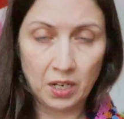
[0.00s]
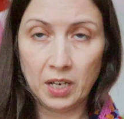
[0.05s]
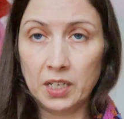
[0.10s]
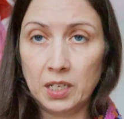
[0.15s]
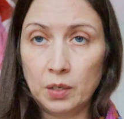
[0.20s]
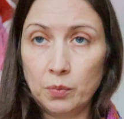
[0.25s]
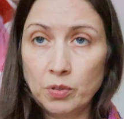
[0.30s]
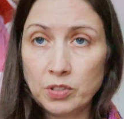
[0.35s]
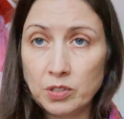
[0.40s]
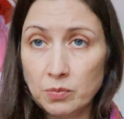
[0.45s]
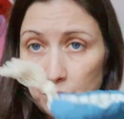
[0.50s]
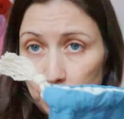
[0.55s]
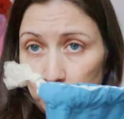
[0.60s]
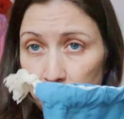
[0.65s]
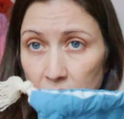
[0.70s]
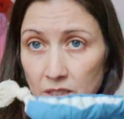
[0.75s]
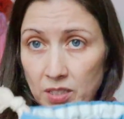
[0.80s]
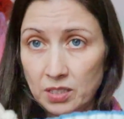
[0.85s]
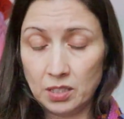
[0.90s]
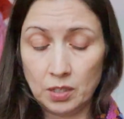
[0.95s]
And I wasn't
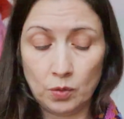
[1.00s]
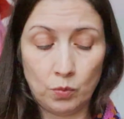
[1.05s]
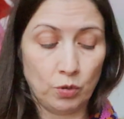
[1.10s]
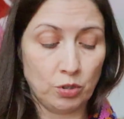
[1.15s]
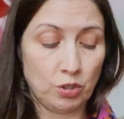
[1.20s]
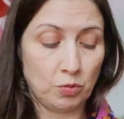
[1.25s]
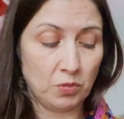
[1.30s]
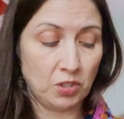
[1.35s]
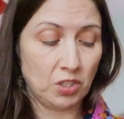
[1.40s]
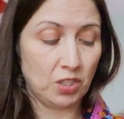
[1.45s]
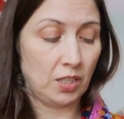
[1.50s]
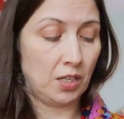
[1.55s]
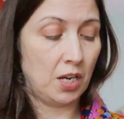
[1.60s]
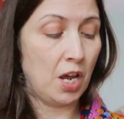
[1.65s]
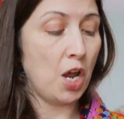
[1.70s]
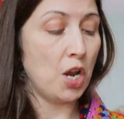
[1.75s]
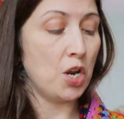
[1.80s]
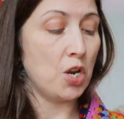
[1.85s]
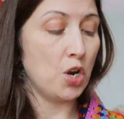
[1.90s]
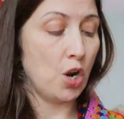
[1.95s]
putting this in the washing machine,
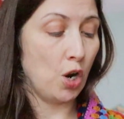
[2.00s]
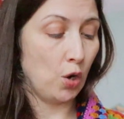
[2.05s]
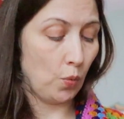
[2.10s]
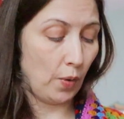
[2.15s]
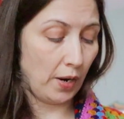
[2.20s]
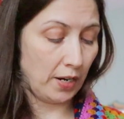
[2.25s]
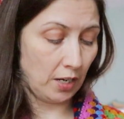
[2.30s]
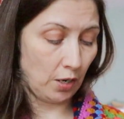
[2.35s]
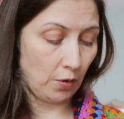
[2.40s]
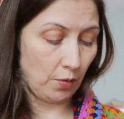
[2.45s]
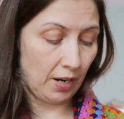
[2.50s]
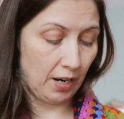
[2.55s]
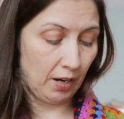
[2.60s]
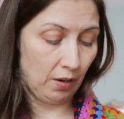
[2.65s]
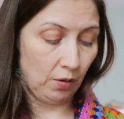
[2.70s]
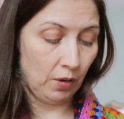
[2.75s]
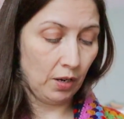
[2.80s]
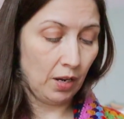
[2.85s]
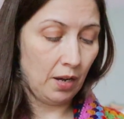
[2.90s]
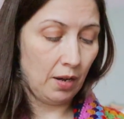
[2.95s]
no way, no
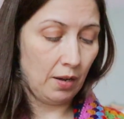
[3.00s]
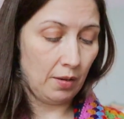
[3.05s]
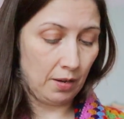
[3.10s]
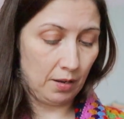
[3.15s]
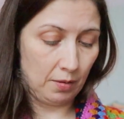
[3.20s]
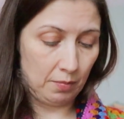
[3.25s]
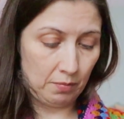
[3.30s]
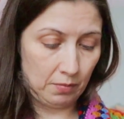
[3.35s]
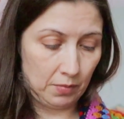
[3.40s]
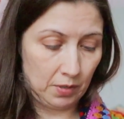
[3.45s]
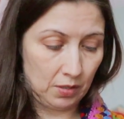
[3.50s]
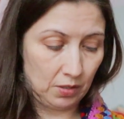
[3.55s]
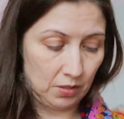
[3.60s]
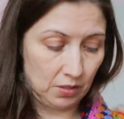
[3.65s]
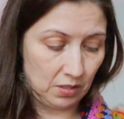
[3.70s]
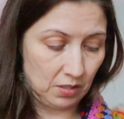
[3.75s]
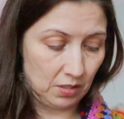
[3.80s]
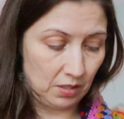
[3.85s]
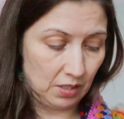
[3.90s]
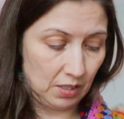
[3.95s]
how,
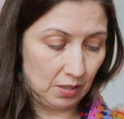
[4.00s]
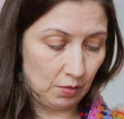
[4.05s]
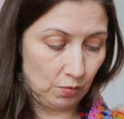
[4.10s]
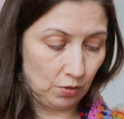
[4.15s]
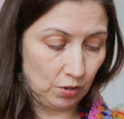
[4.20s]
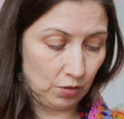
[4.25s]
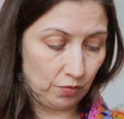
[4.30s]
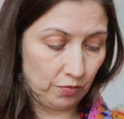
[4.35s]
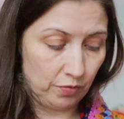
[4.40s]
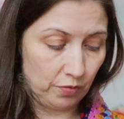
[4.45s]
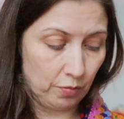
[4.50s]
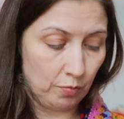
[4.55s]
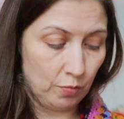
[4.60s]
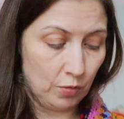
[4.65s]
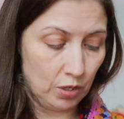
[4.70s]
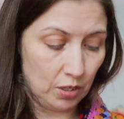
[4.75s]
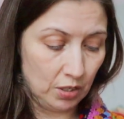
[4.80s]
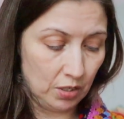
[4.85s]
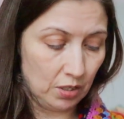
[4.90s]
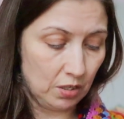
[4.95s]
because it would have
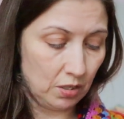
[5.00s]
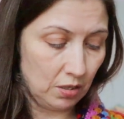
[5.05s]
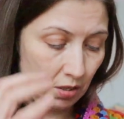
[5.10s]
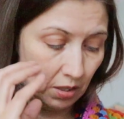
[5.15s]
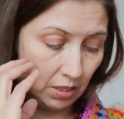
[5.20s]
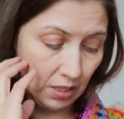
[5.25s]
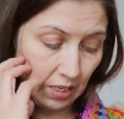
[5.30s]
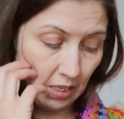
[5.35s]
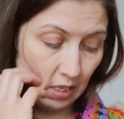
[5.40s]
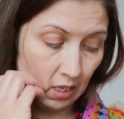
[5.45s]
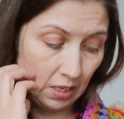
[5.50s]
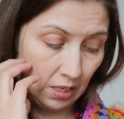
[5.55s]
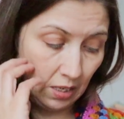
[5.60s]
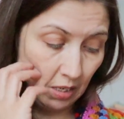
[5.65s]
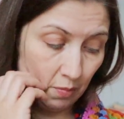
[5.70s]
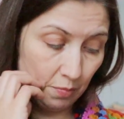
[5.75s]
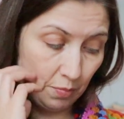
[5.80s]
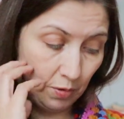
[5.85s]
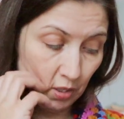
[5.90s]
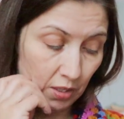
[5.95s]
mullered the
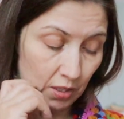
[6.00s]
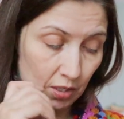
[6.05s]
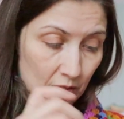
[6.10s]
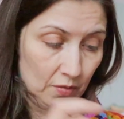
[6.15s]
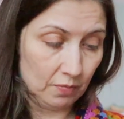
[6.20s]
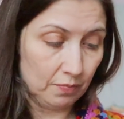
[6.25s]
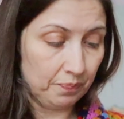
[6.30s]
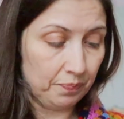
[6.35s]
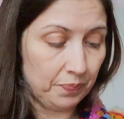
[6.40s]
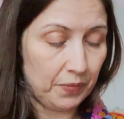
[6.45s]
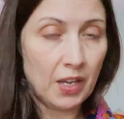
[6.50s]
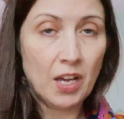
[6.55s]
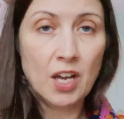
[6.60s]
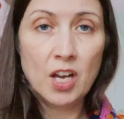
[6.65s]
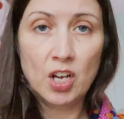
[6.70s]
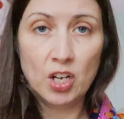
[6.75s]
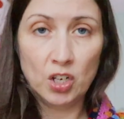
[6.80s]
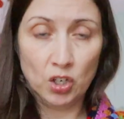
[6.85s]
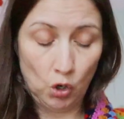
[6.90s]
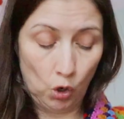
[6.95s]
bullion
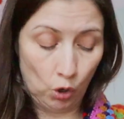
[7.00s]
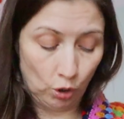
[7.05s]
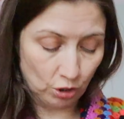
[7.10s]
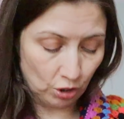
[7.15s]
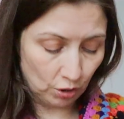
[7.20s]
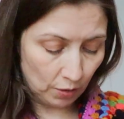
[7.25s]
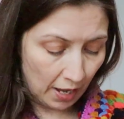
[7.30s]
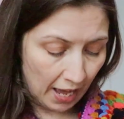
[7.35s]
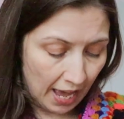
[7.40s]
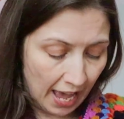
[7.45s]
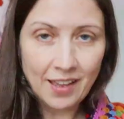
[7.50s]
knots.